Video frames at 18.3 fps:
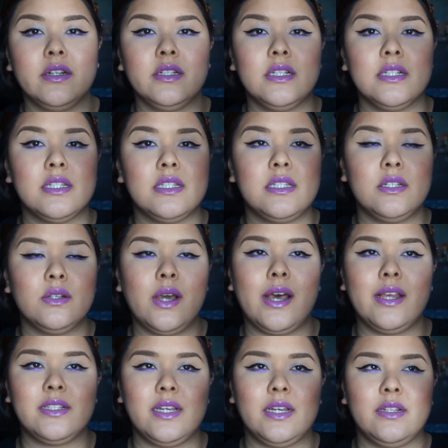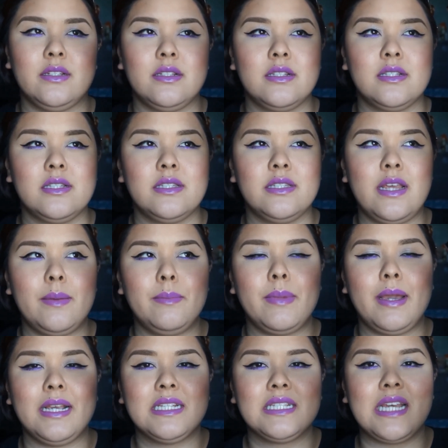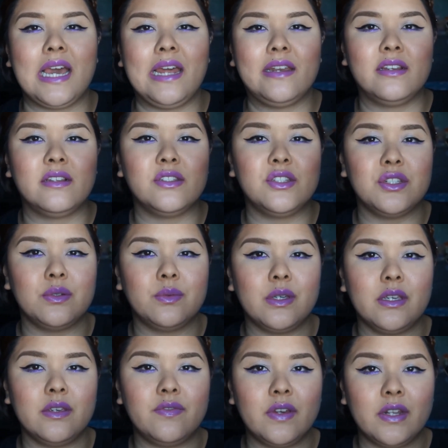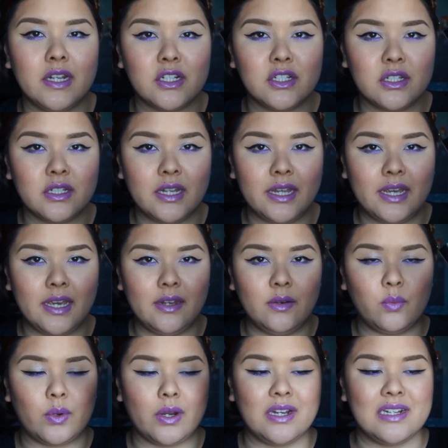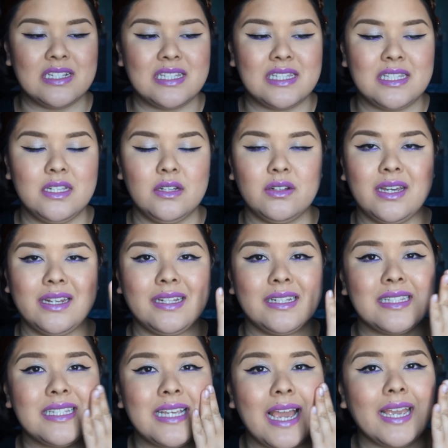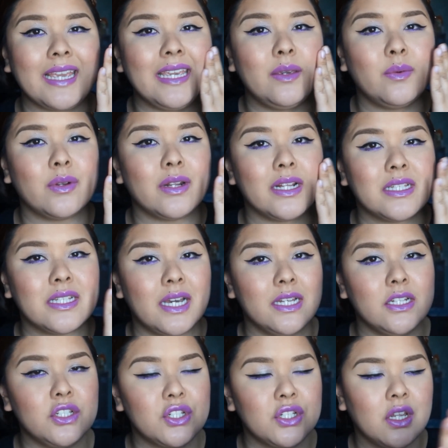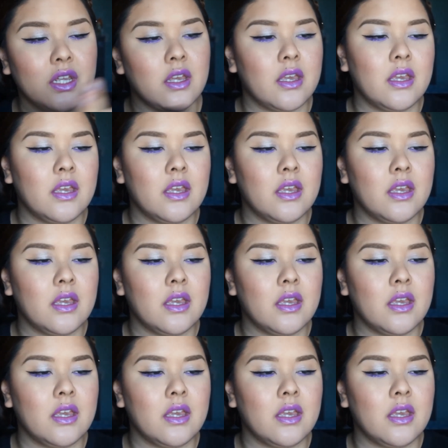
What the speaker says: It still has that semi-satin dewy finish in the end where it's still kind of tacky when I touch.